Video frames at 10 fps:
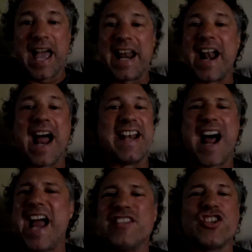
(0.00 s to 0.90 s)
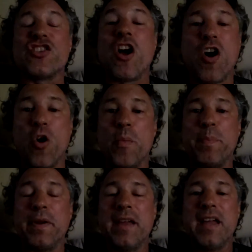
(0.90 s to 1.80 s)
And I just
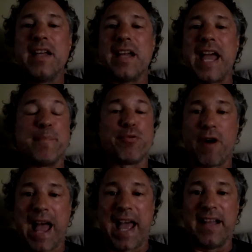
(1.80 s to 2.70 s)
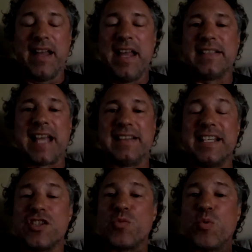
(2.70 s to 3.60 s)
hope and pray that
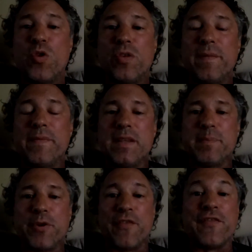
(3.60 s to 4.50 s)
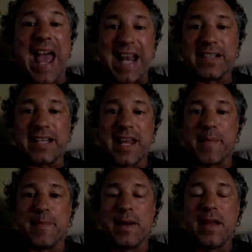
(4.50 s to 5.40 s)
this will prevent
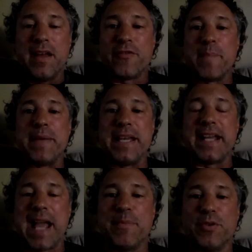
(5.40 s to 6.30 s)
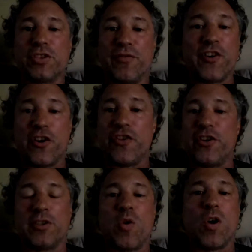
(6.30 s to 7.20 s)
him from being able to
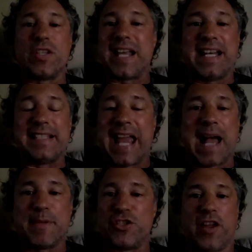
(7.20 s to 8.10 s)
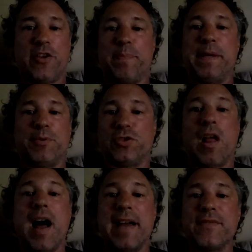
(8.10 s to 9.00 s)
further cause any damage in other people's
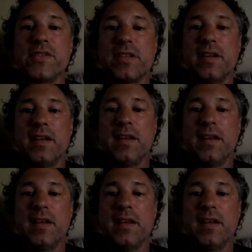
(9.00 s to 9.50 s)
lives.